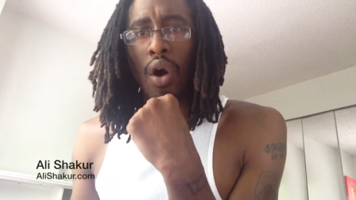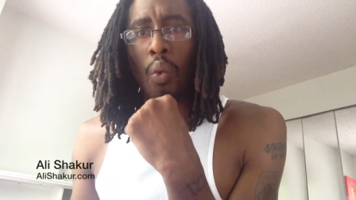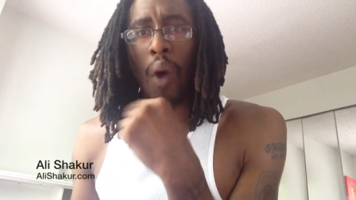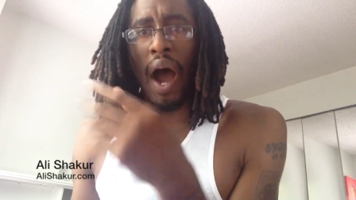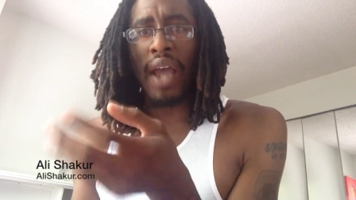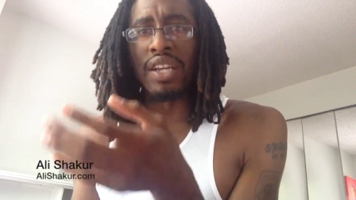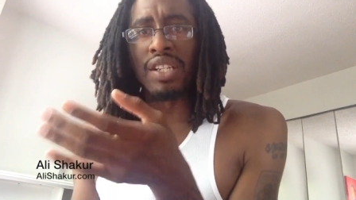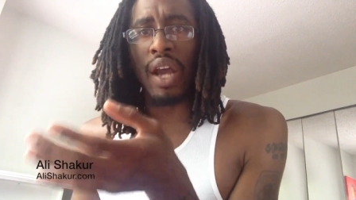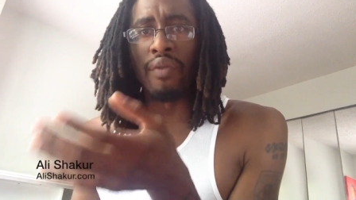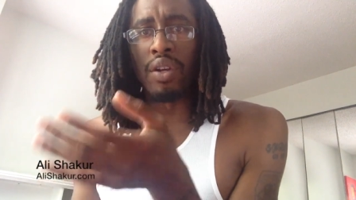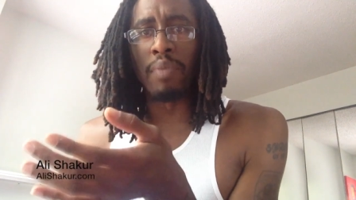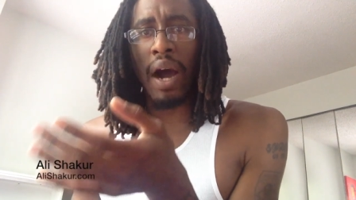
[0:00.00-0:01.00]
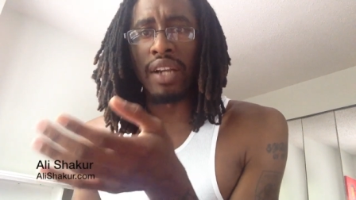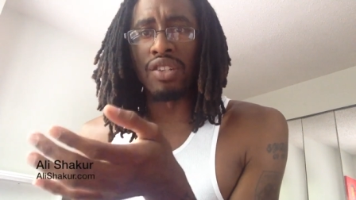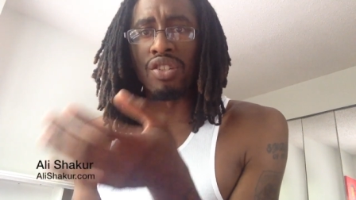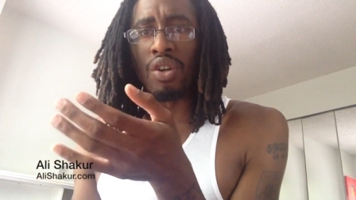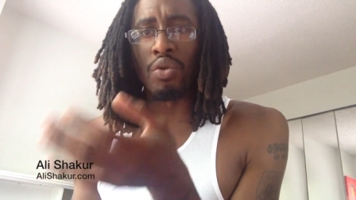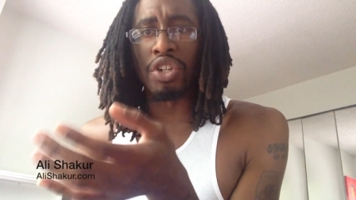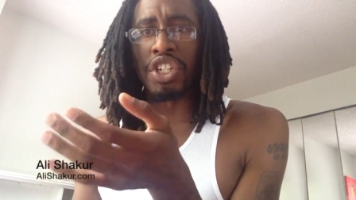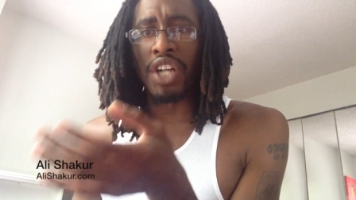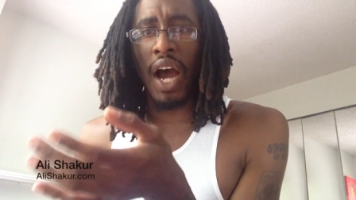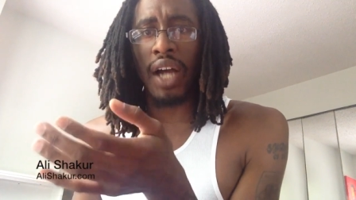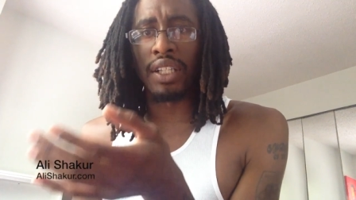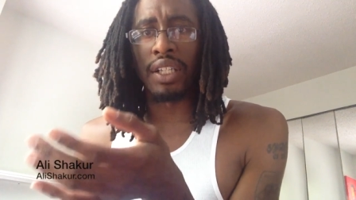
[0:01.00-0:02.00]
Why is everybody so
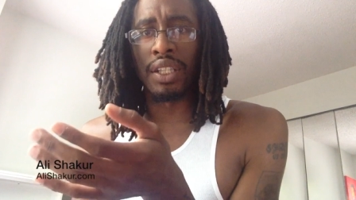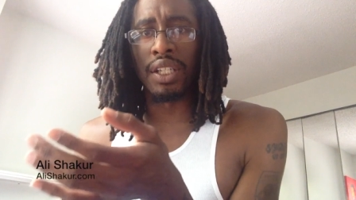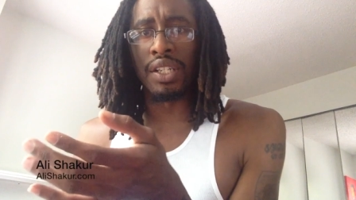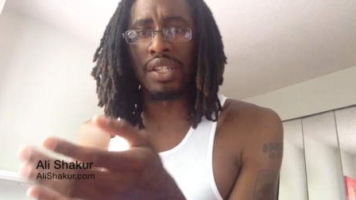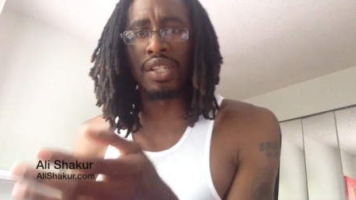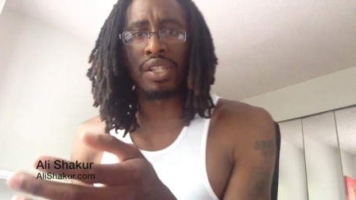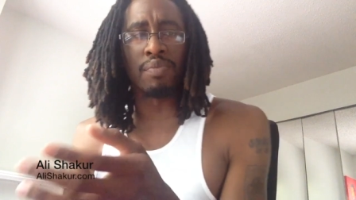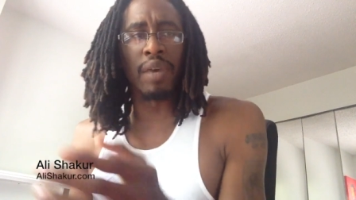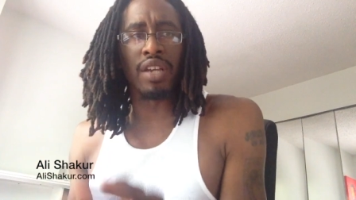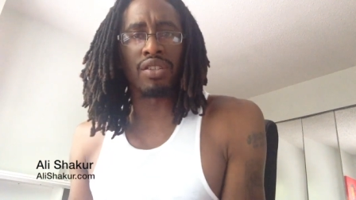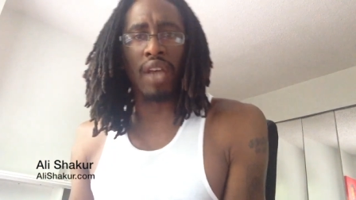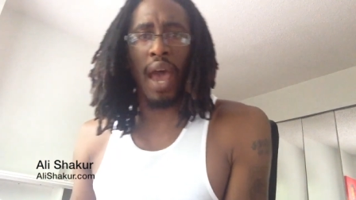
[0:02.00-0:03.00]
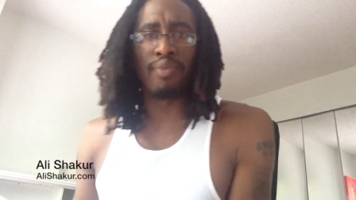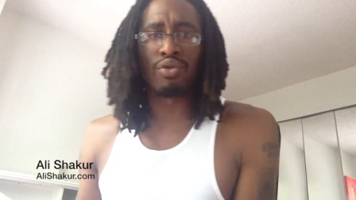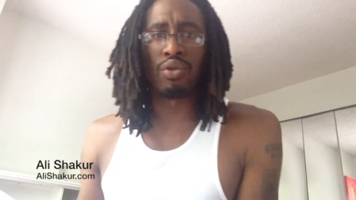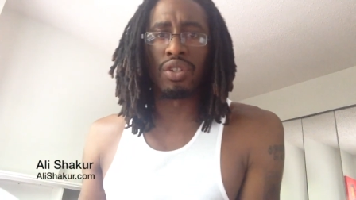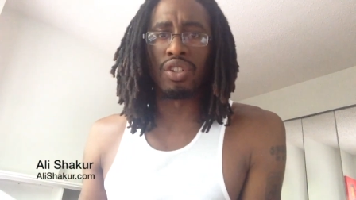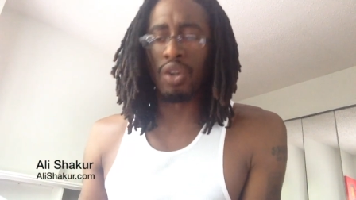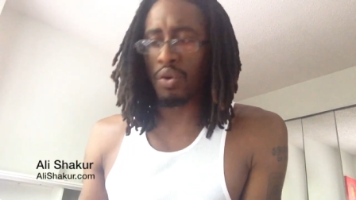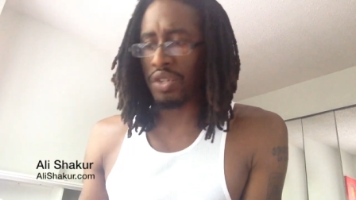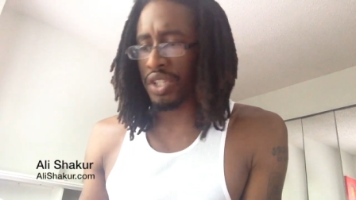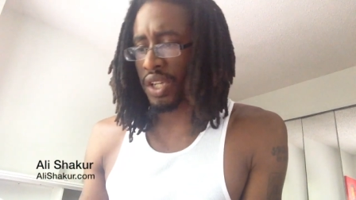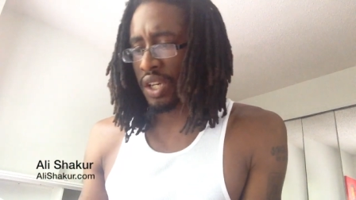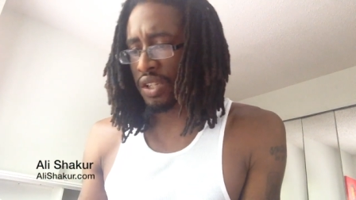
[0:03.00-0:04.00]
shocked at this? This makes absolutely no
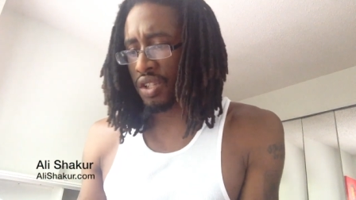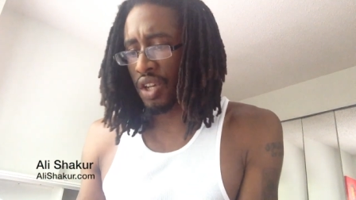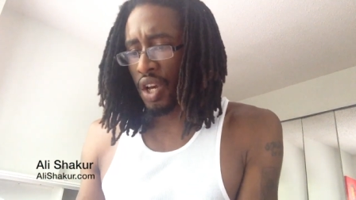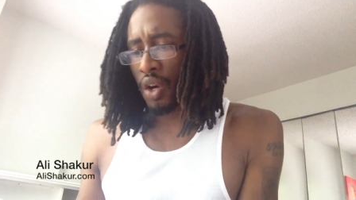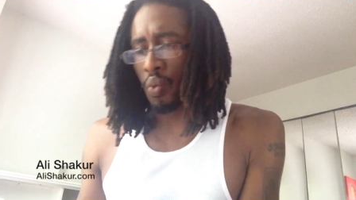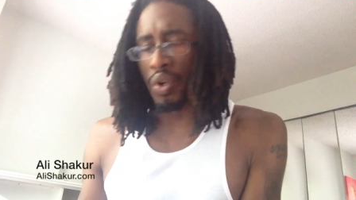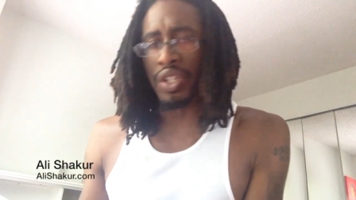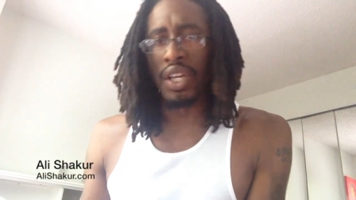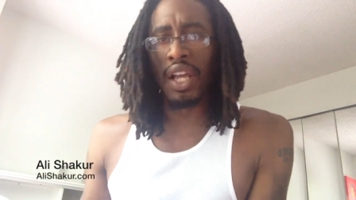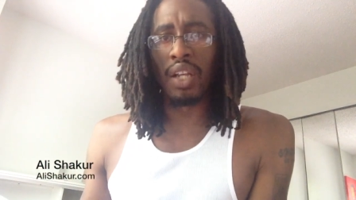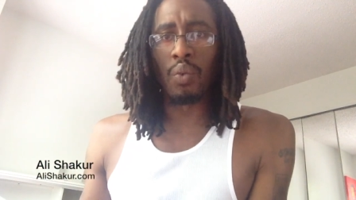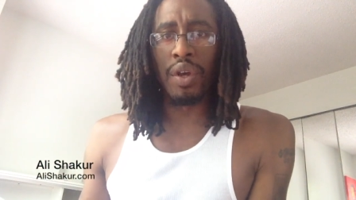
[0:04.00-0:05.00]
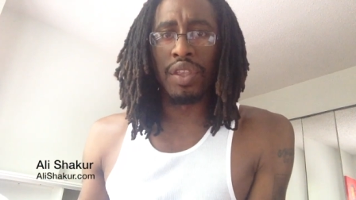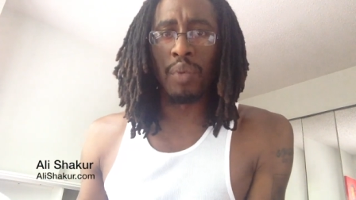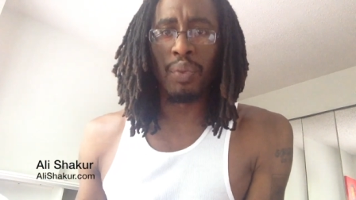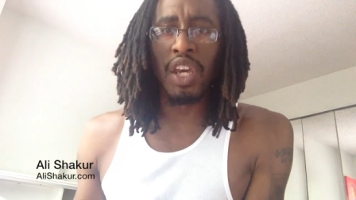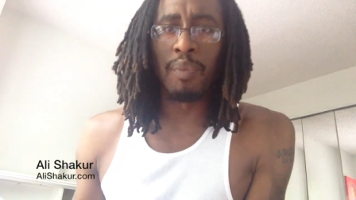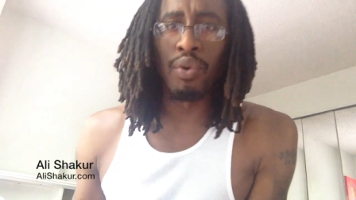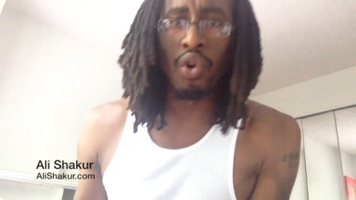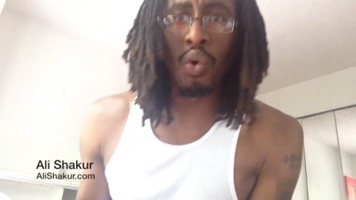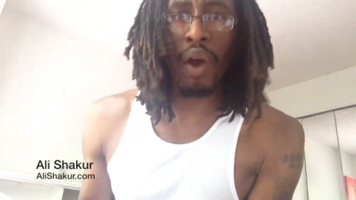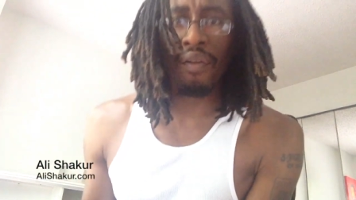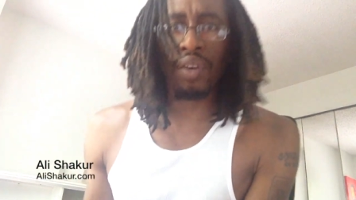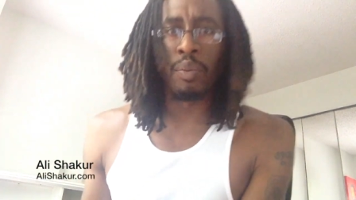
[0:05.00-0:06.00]
sense. We're dealing with the people
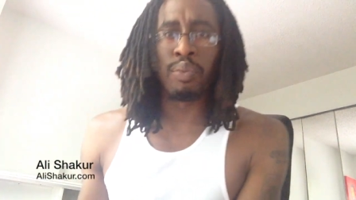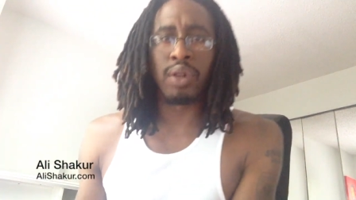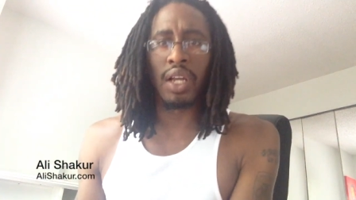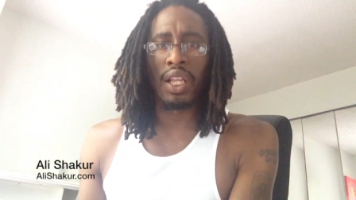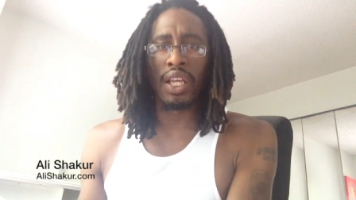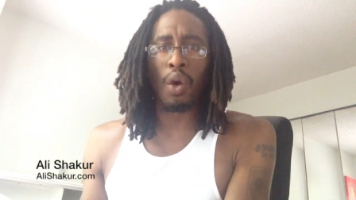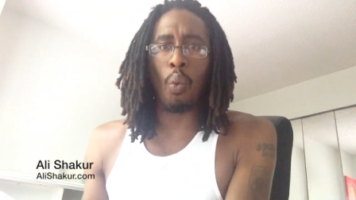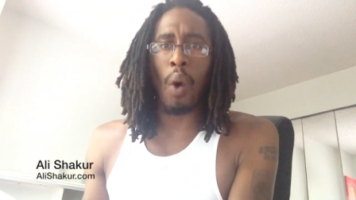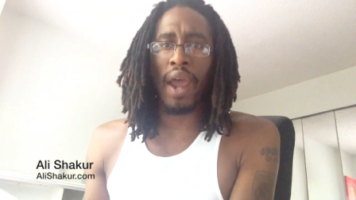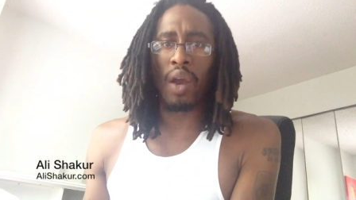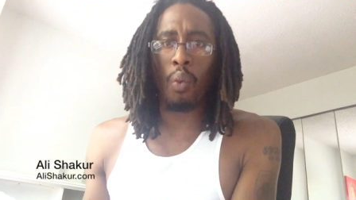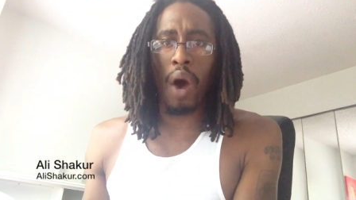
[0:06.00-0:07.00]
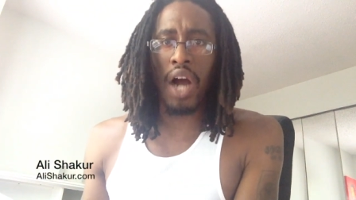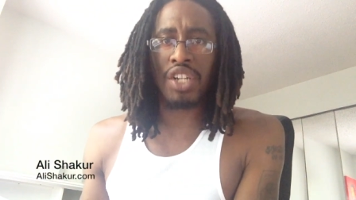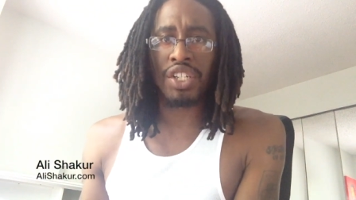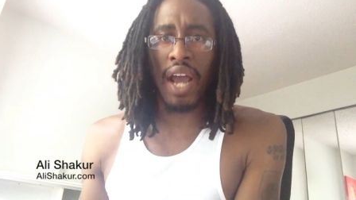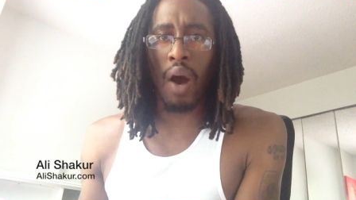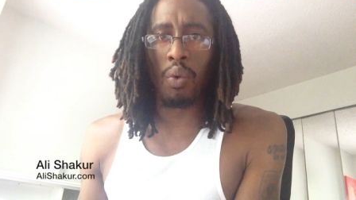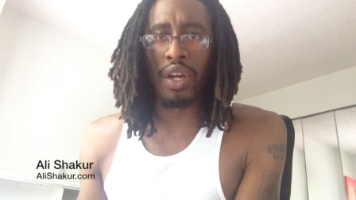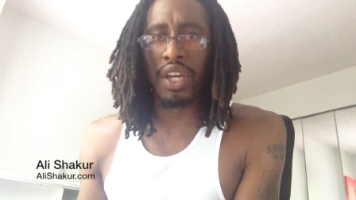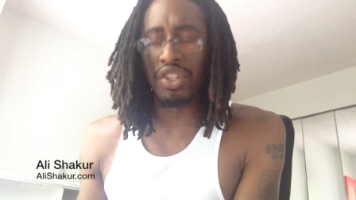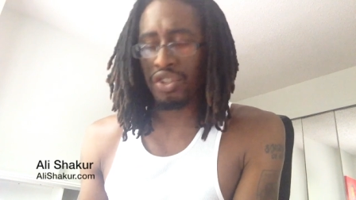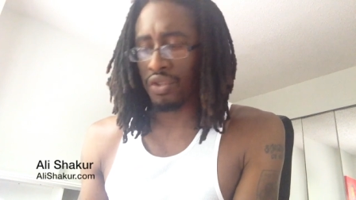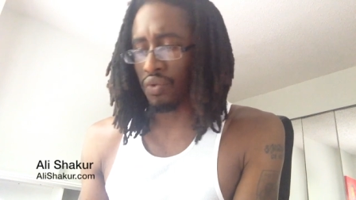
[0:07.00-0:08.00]
who have completely whitewashed our
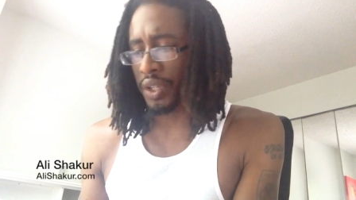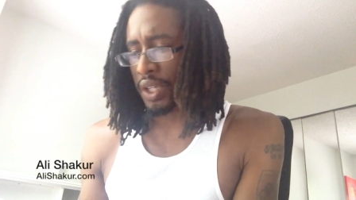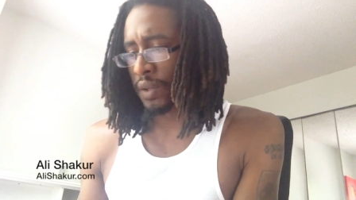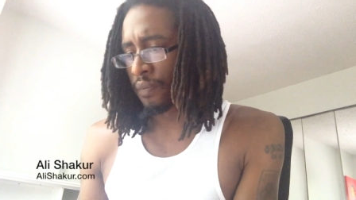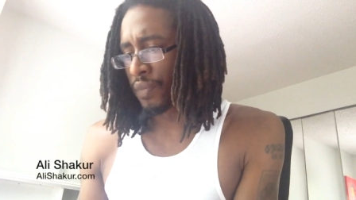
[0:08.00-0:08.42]
history.